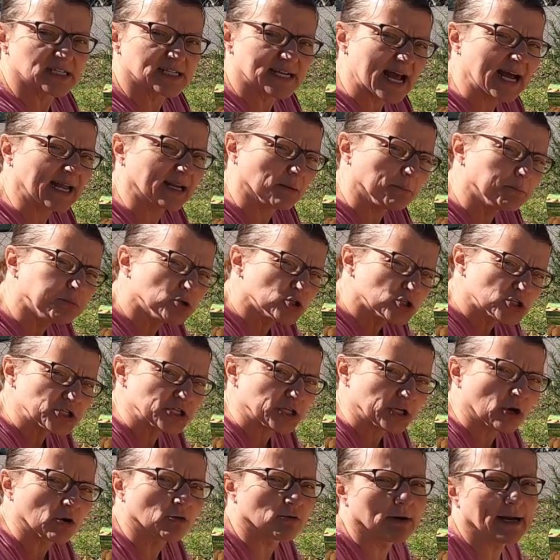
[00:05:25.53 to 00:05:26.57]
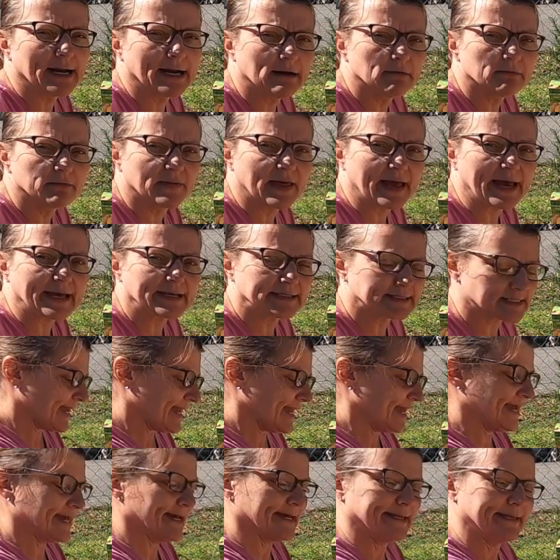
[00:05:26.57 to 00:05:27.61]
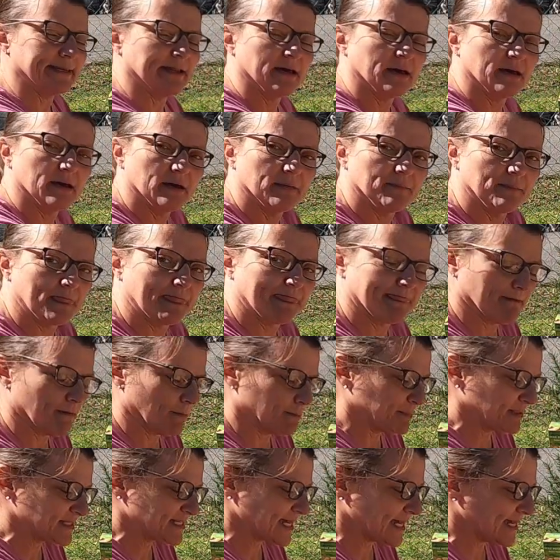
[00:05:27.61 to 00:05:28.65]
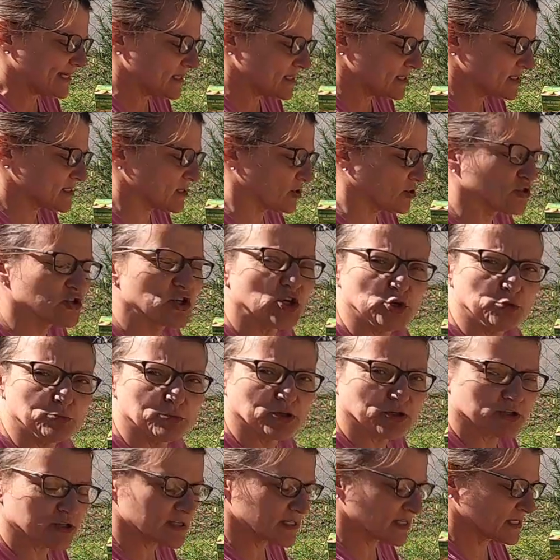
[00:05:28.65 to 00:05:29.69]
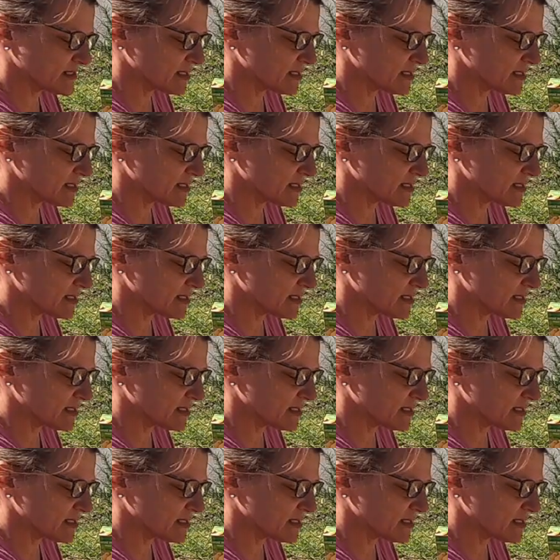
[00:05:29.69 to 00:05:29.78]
to kind of push it around that. And potatoes, they're tubers.